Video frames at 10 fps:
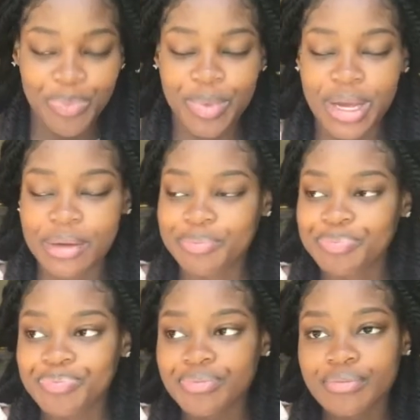But
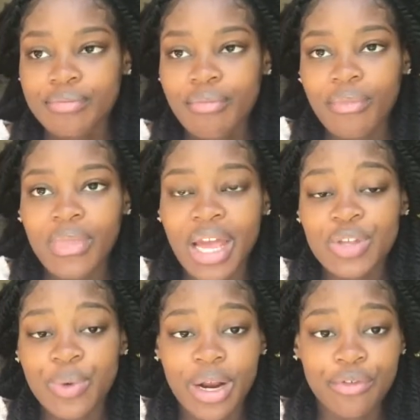
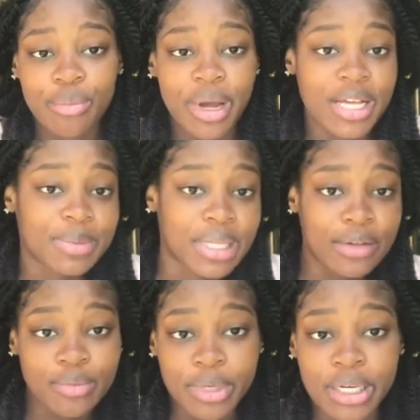it's whatever my husband
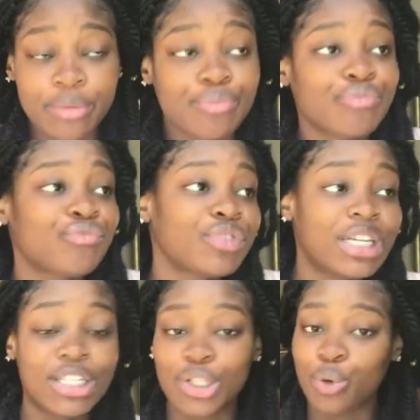loves me
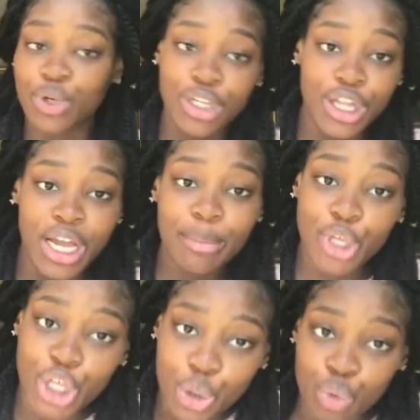he still think i'm
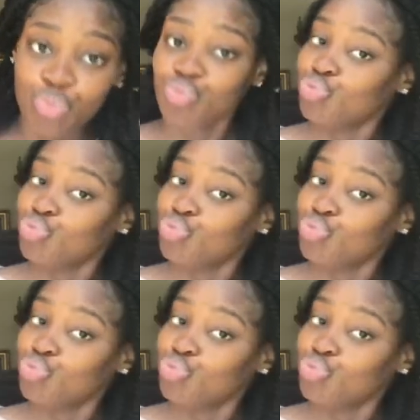cute